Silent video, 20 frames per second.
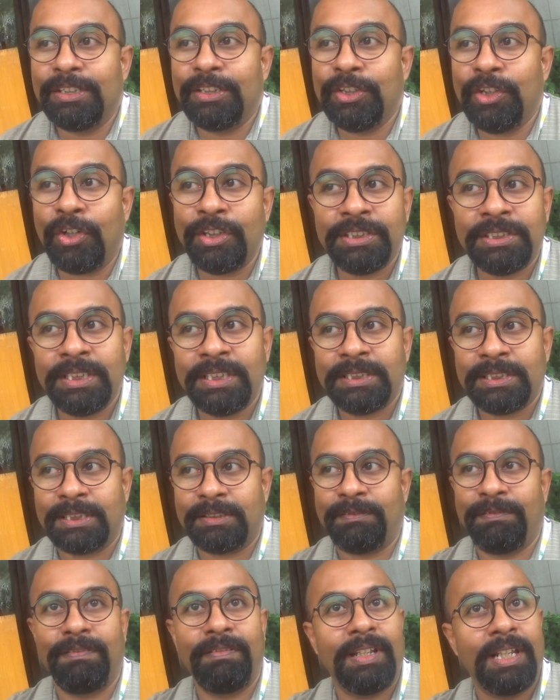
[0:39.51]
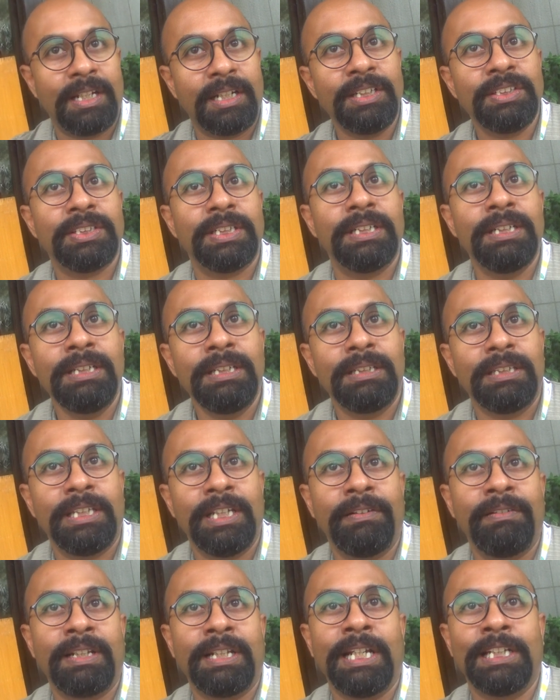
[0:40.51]
not just flourishing,
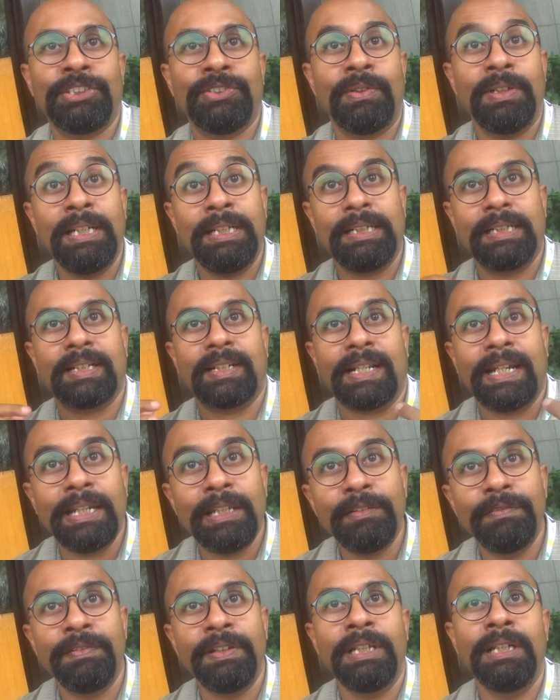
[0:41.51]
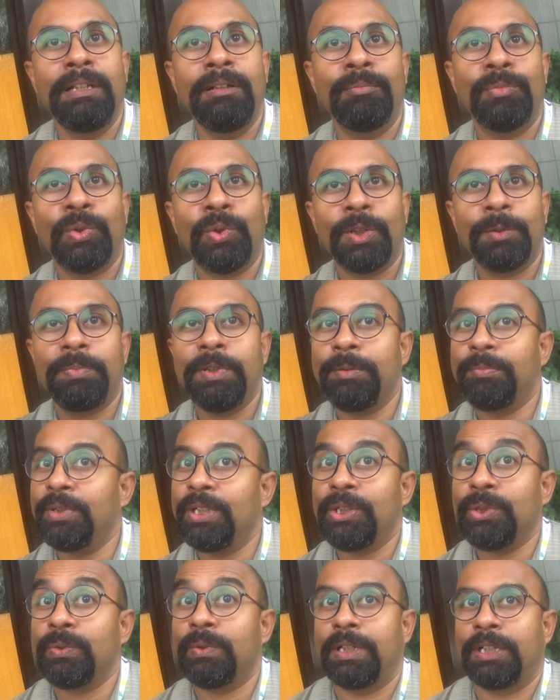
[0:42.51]
they were actually driving more people
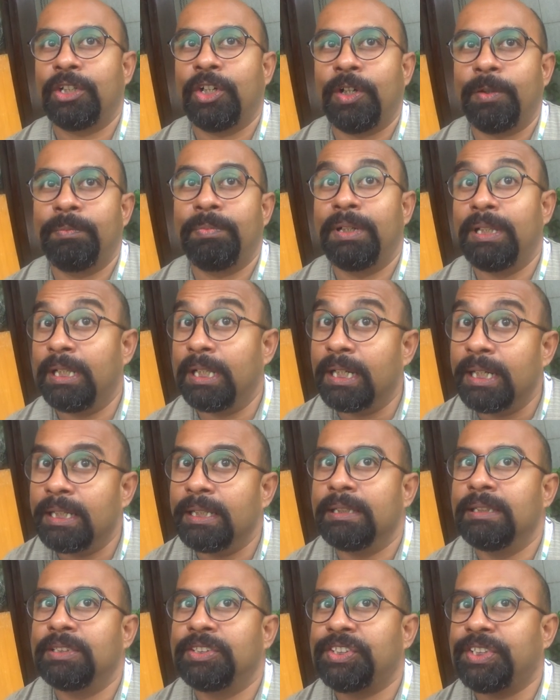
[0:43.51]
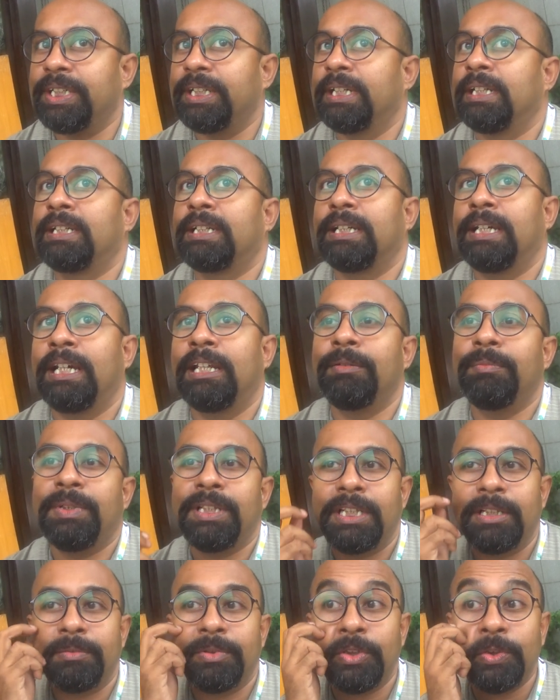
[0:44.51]
to adopt, learn, share, and be
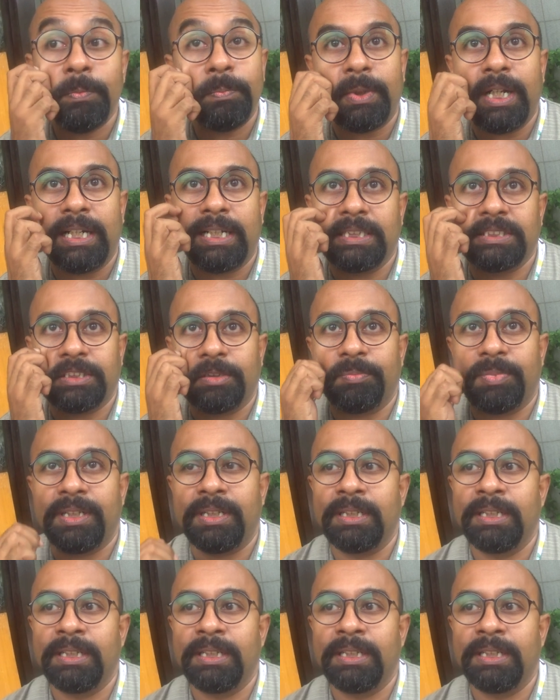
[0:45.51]
able to participate.